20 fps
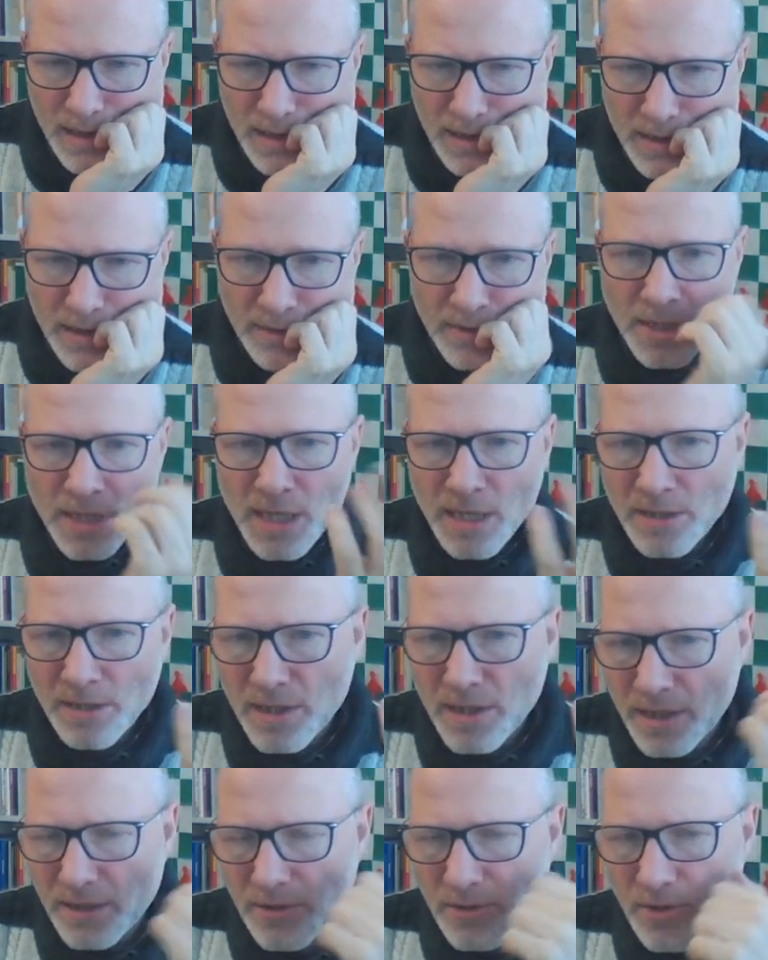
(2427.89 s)
There is
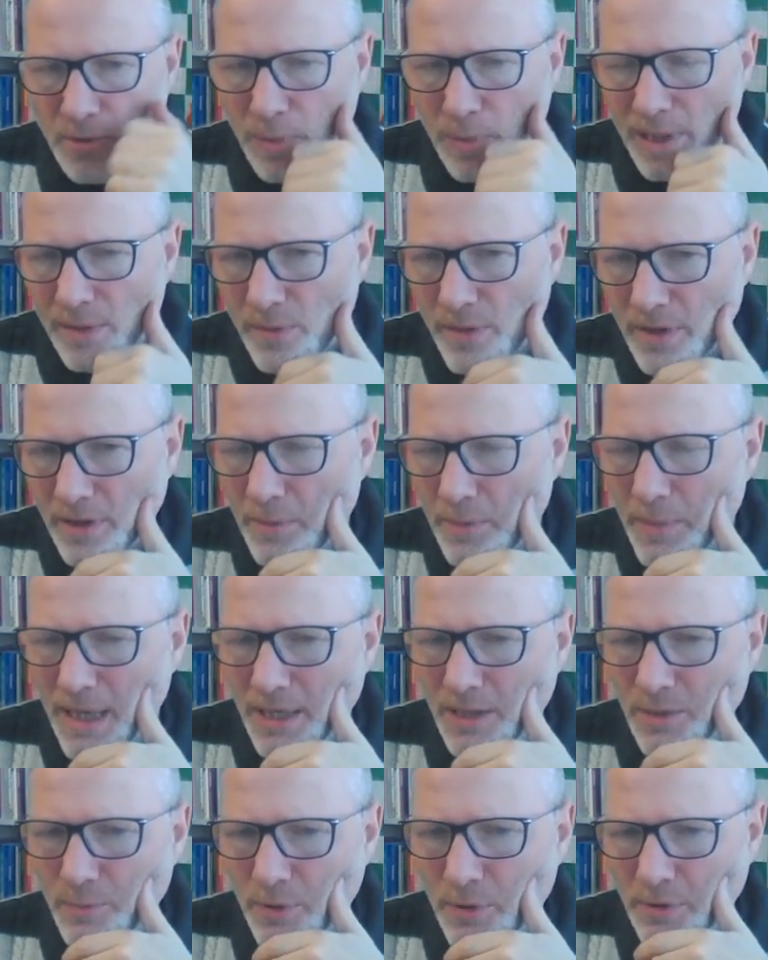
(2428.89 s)
d6 to play with the
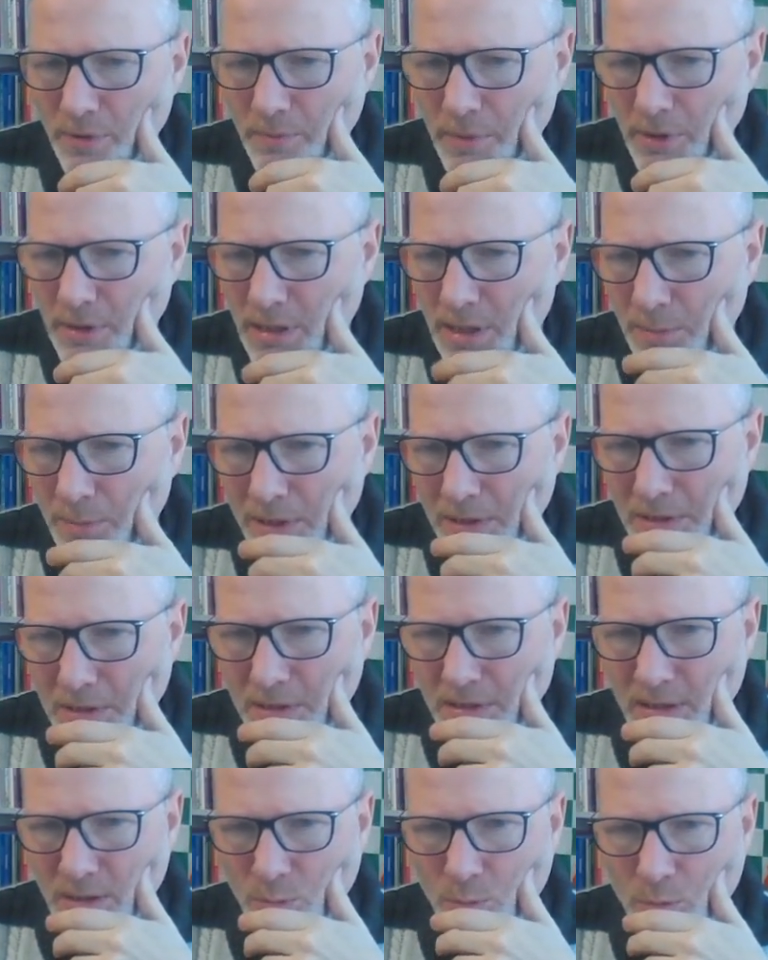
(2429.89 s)
passed pawn, but he plays
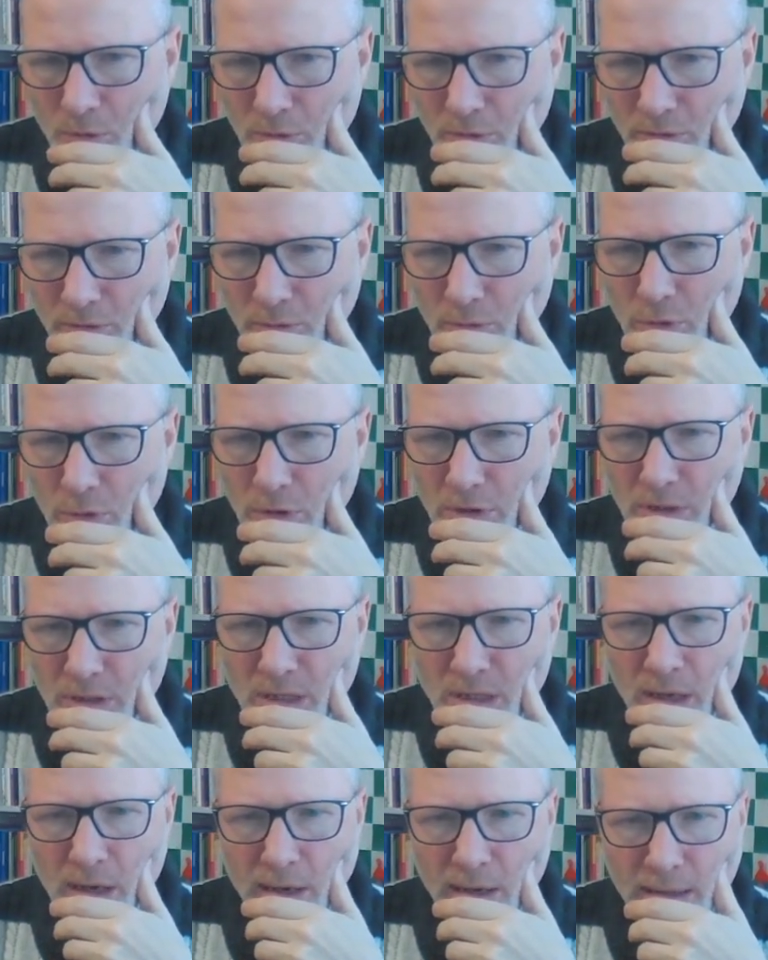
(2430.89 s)
this move. What's
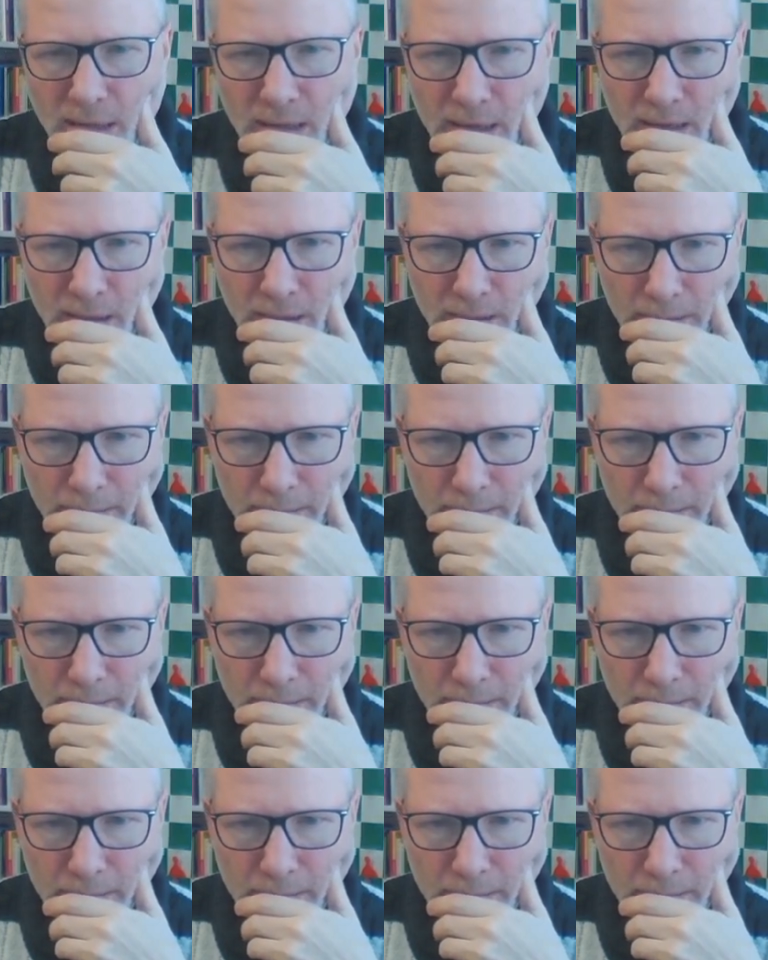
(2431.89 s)
the idea?